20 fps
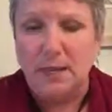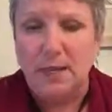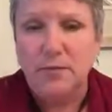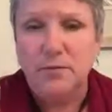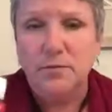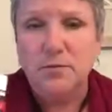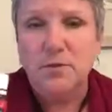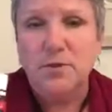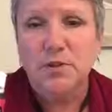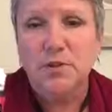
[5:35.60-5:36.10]

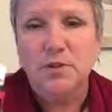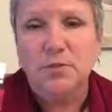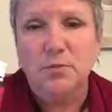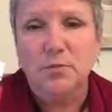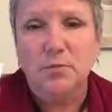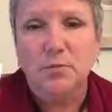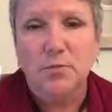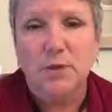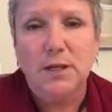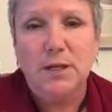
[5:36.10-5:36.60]
This one just
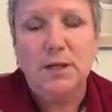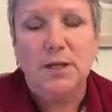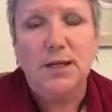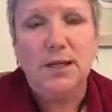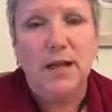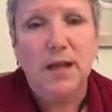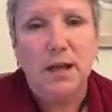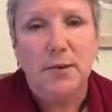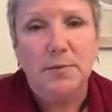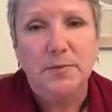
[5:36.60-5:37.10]

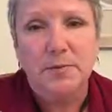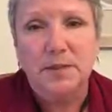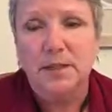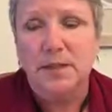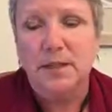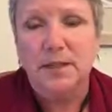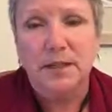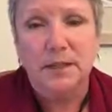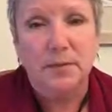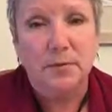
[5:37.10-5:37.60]
really helps
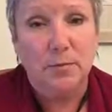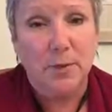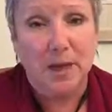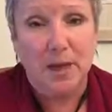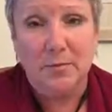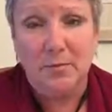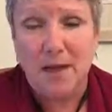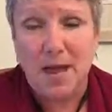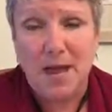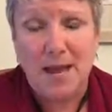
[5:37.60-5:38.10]
clear
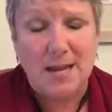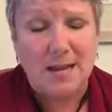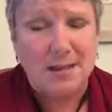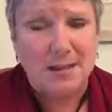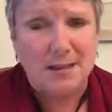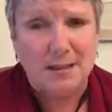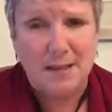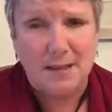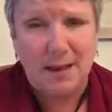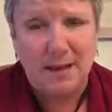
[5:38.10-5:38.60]
my
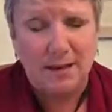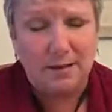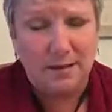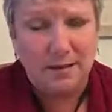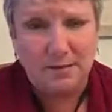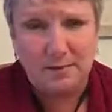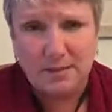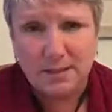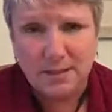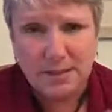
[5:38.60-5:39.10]
mind and
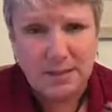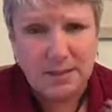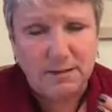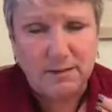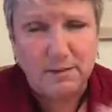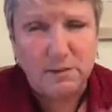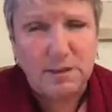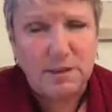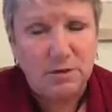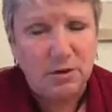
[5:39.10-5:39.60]
it just
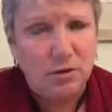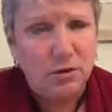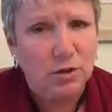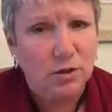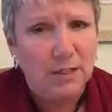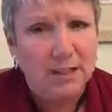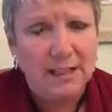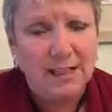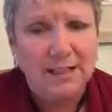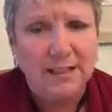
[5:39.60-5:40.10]
gives me
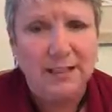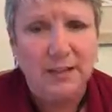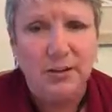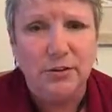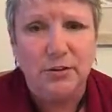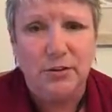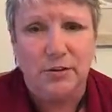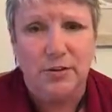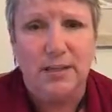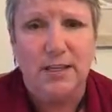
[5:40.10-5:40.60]
good,
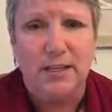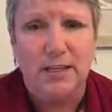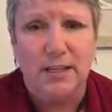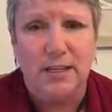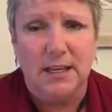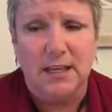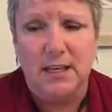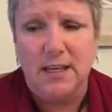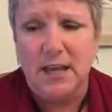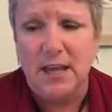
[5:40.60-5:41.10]
clear
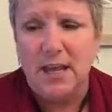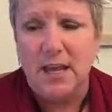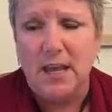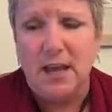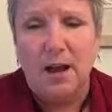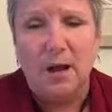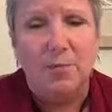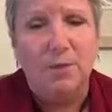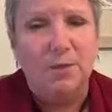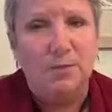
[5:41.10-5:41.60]
thinking,
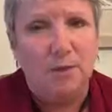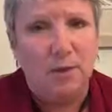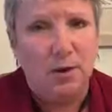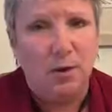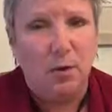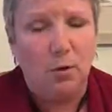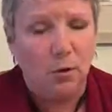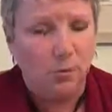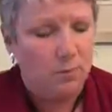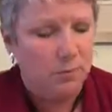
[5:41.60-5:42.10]
helps me
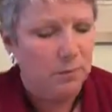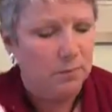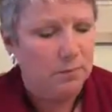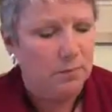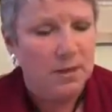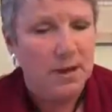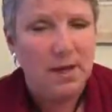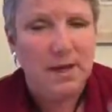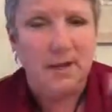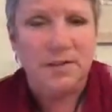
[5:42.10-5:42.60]
cope.
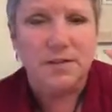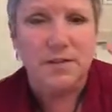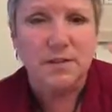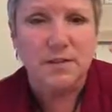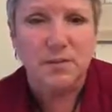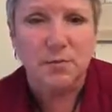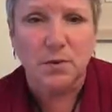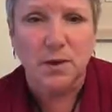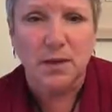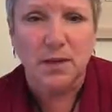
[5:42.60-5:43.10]

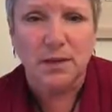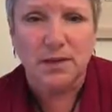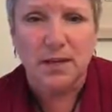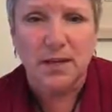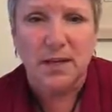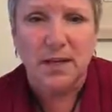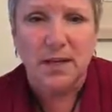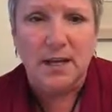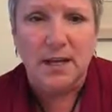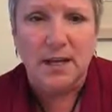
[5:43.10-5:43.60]
This one
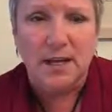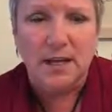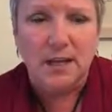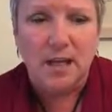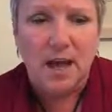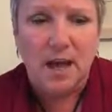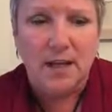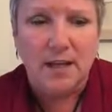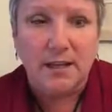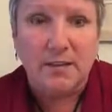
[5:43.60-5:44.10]

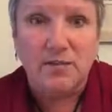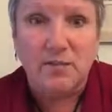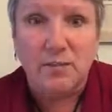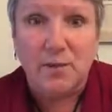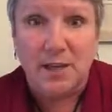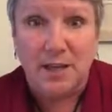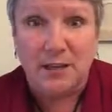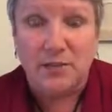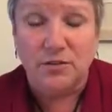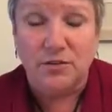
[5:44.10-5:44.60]
gives
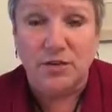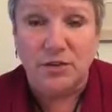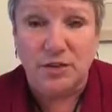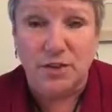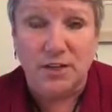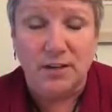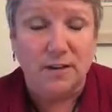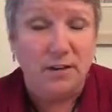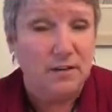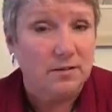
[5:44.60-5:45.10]
me
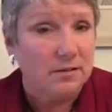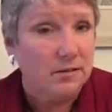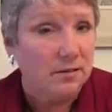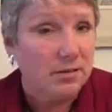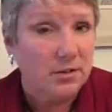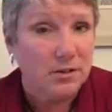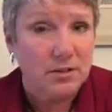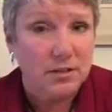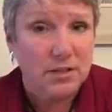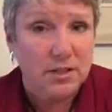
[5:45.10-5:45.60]
energy and also
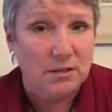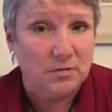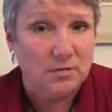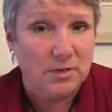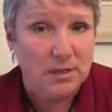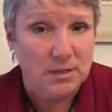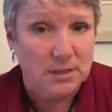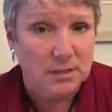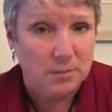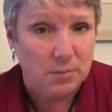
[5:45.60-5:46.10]
clears that
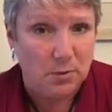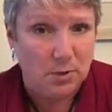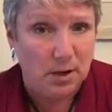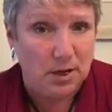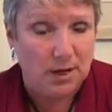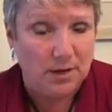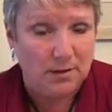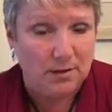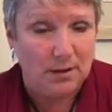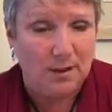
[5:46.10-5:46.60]
fuzzy
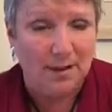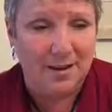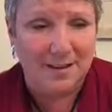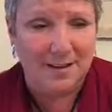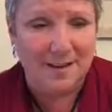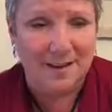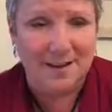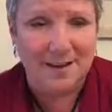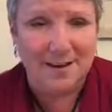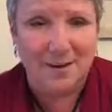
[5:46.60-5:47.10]
brain,
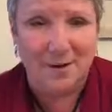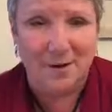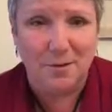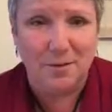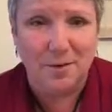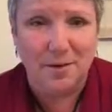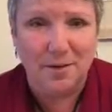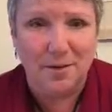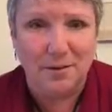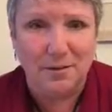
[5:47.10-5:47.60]

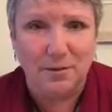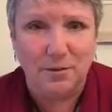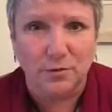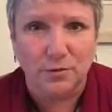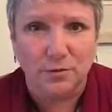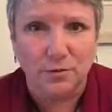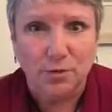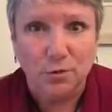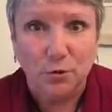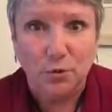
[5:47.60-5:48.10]
but it
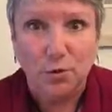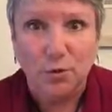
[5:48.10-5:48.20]
also